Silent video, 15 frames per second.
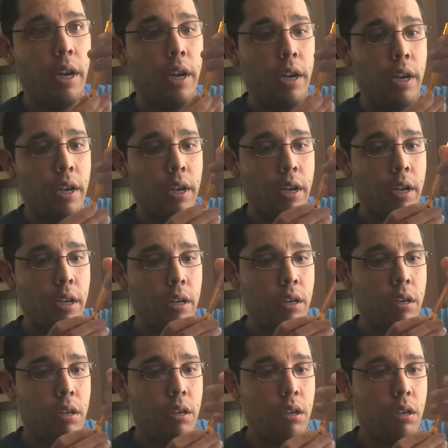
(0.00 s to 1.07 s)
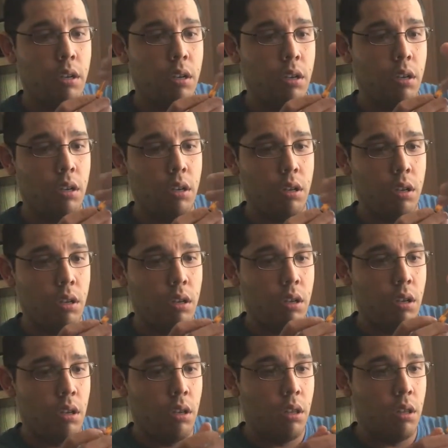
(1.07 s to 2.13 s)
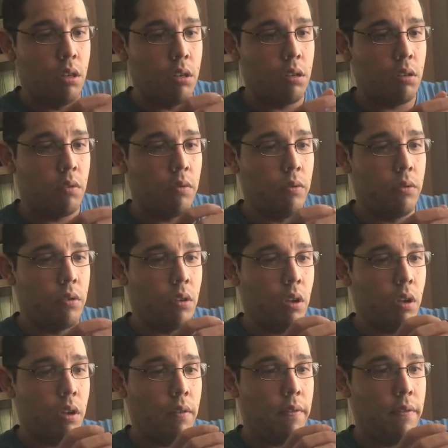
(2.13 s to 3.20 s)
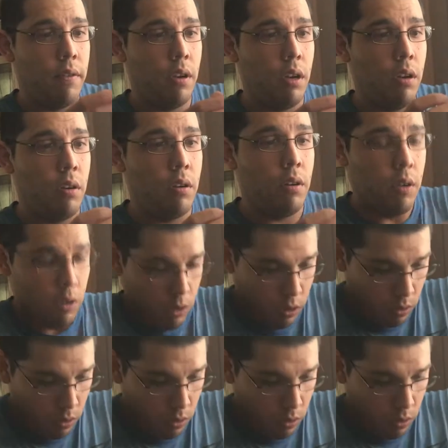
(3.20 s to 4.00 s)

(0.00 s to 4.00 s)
and this screws off here.